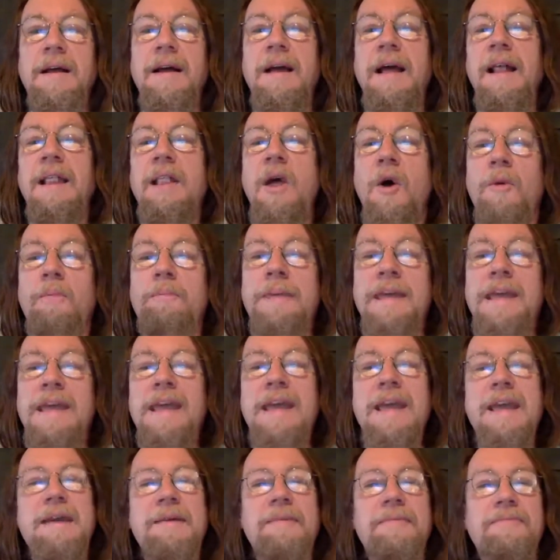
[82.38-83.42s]
Hello,
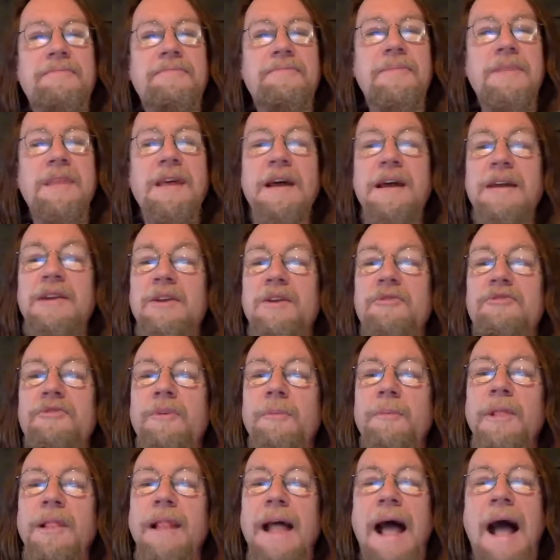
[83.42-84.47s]
Mi. You're from
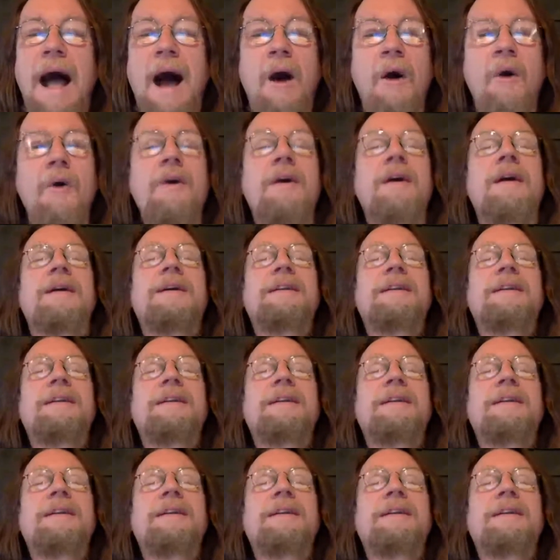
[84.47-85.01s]
Lao?